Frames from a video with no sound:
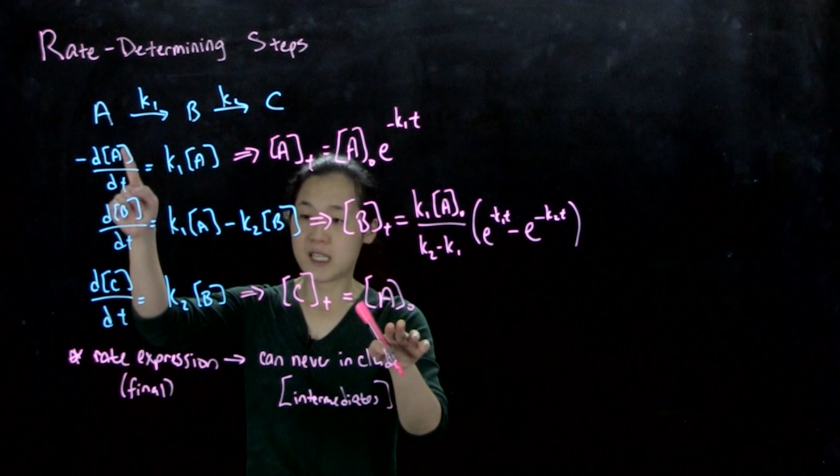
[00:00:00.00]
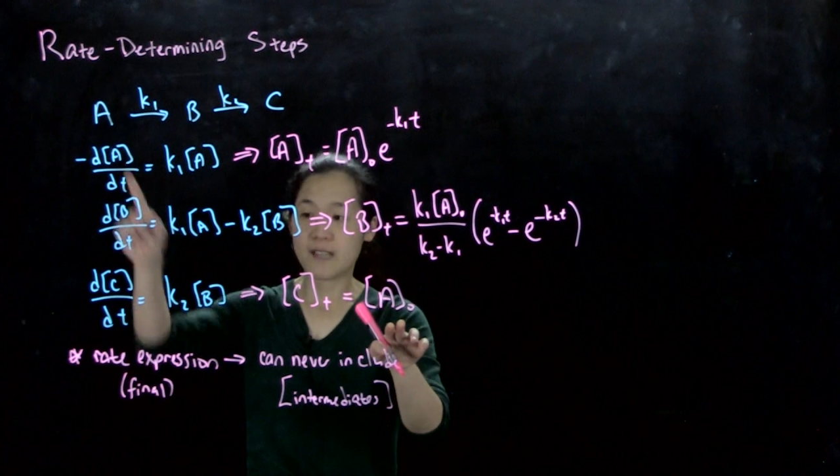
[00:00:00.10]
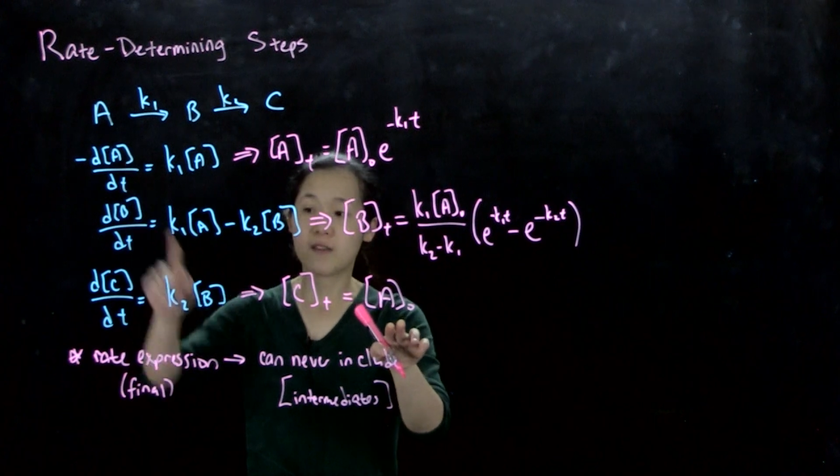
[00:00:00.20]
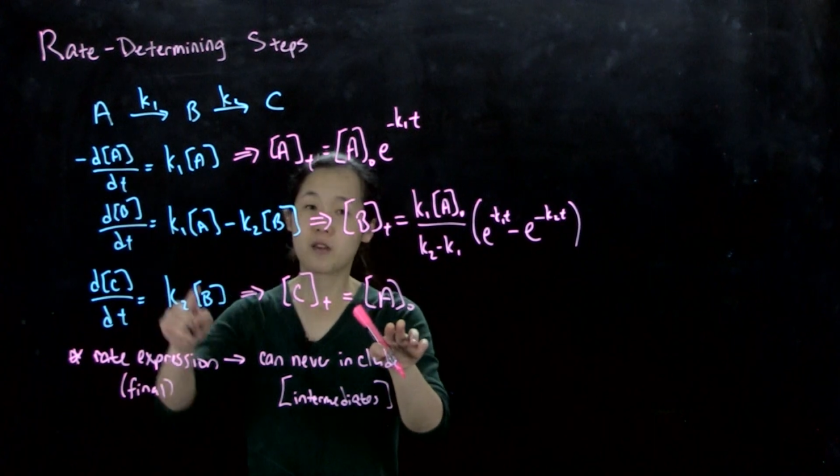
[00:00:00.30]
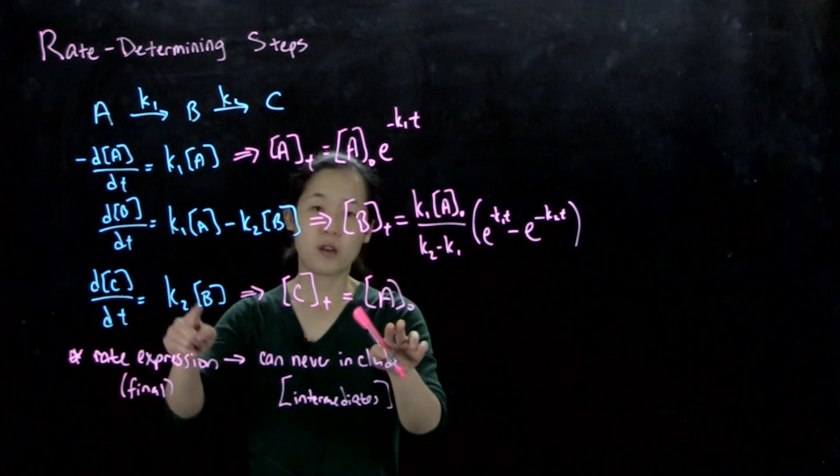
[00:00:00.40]

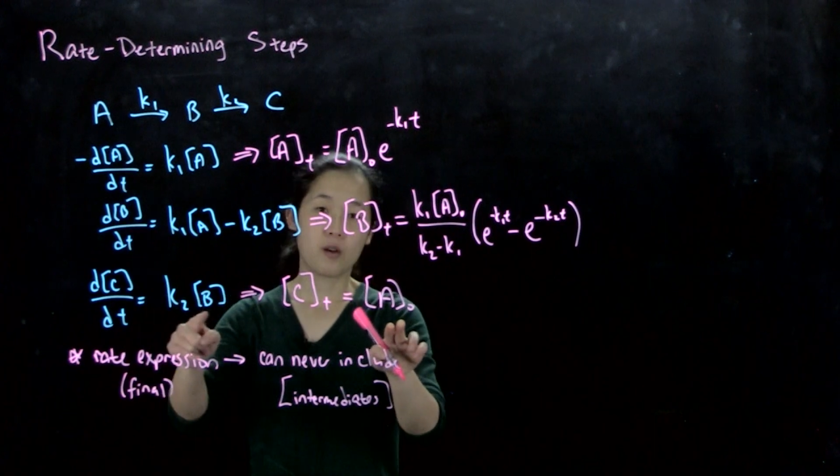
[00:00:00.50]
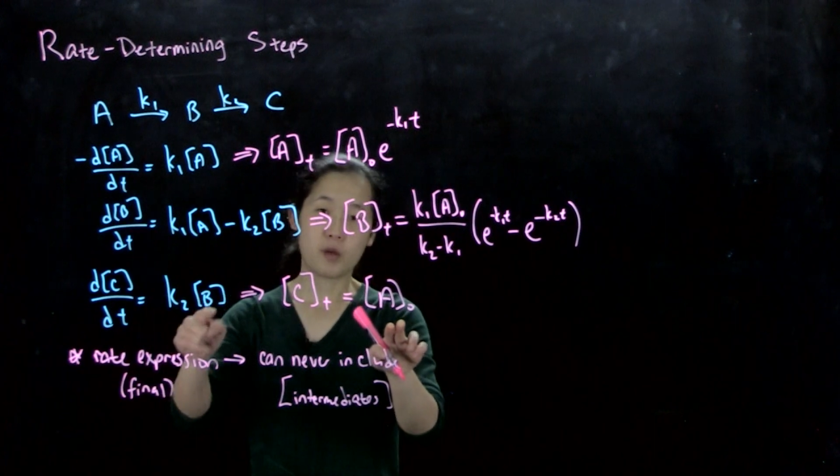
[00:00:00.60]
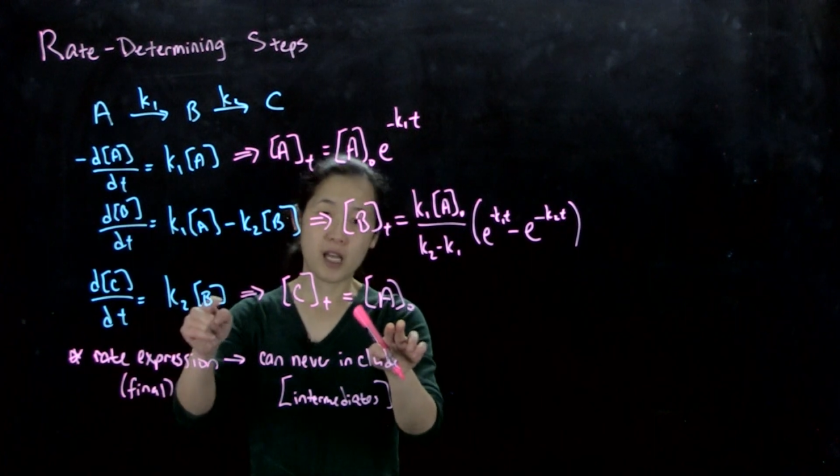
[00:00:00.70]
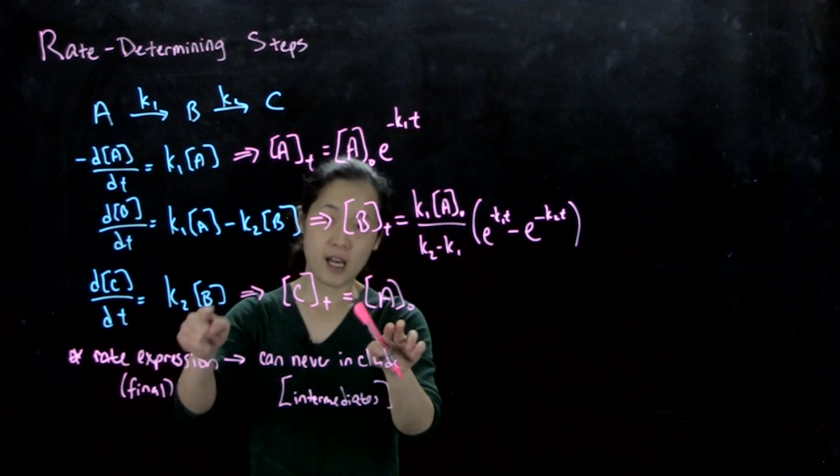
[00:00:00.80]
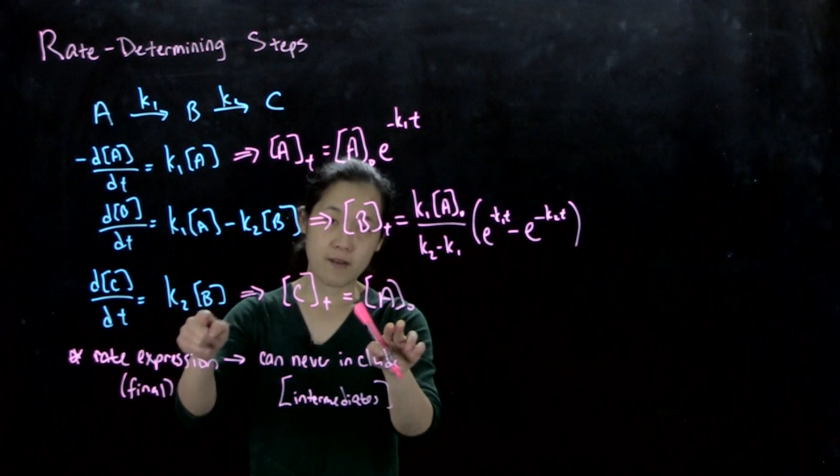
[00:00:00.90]
even though
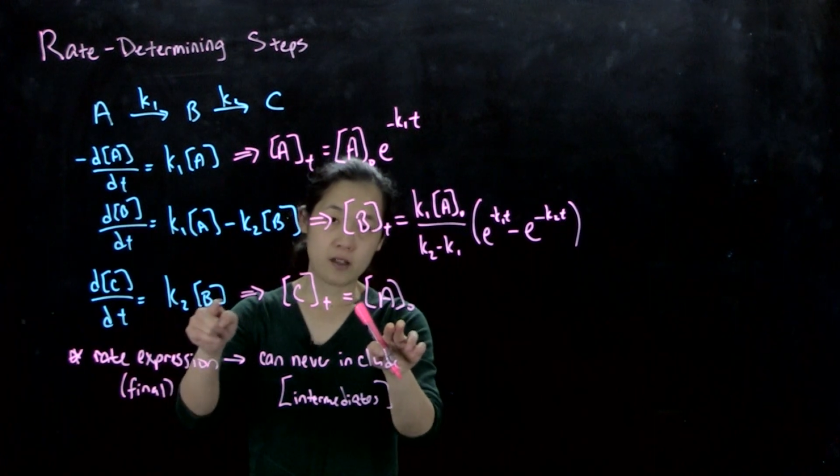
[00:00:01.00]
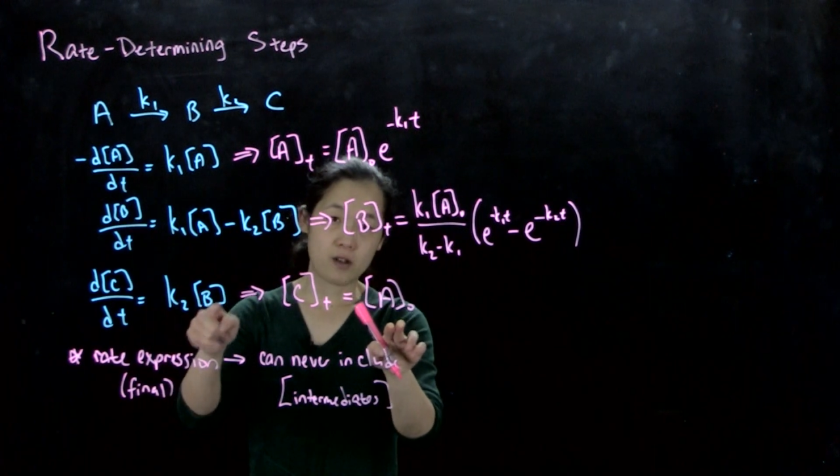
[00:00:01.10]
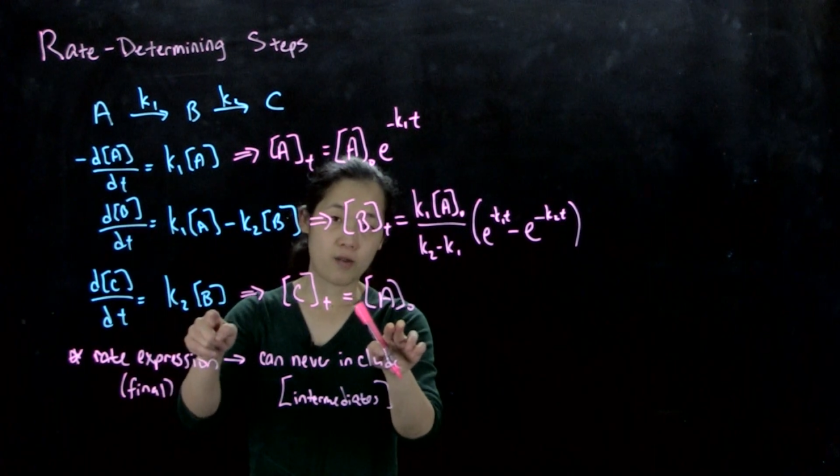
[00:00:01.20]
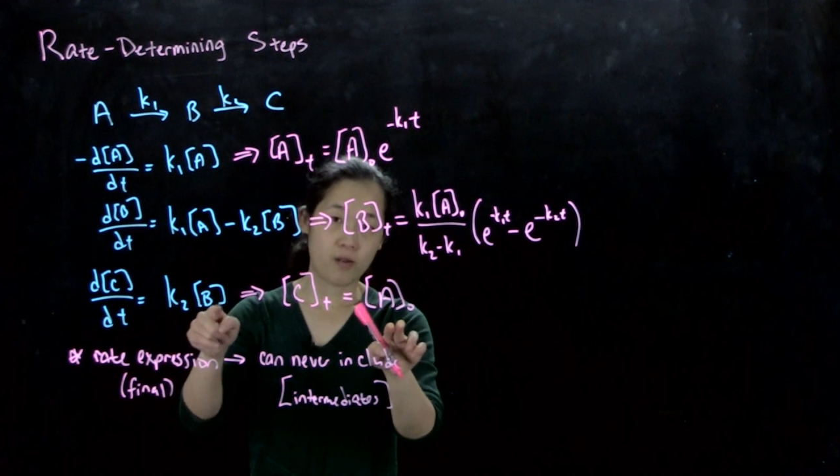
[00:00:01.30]
we have it